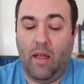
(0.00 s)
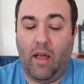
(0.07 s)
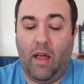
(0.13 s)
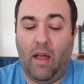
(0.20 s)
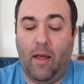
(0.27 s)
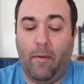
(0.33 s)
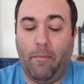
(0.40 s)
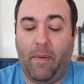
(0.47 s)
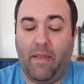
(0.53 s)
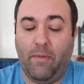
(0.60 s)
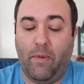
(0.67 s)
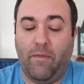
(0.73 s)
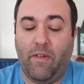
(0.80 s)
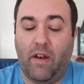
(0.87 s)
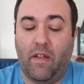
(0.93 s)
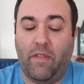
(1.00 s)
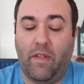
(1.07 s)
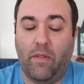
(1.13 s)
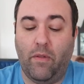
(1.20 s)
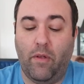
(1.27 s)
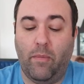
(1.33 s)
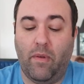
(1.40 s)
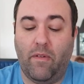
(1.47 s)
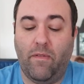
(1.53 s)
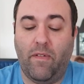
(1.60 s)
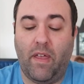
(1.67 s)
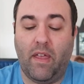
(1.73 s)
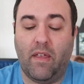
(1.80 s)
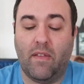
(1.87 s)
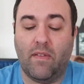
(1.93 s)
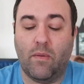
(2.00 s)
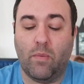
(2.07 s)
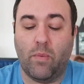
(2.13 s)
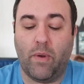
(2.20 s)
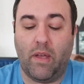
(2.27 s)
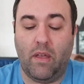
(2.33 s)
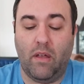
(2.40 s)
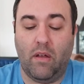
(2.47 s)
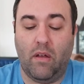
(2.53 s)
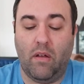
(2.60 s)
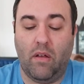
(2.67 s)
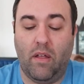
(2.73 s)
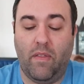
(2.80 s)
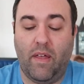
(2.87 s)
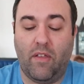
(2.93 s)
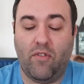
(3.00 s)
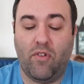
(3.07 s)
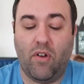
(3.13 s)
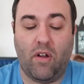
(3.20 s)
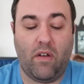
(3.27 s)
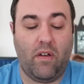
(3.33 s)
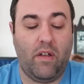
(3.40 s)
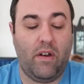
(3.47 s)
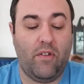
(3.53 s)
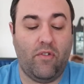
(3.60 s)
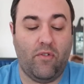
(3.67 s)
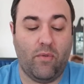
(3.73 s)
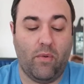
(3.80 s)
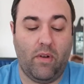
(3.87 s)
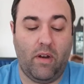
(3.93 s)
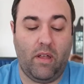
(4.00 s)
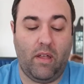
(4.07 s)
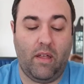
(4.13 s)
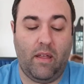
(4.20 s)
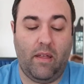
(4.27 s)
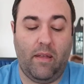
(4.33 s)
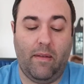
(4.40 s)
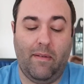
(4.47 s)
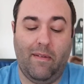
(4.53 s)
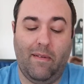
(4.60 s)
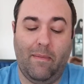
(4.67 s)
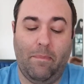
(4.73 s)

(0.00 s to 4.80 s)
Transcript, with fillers: um, basically found out that Loom of Fate is real and that Charlie destroyed it,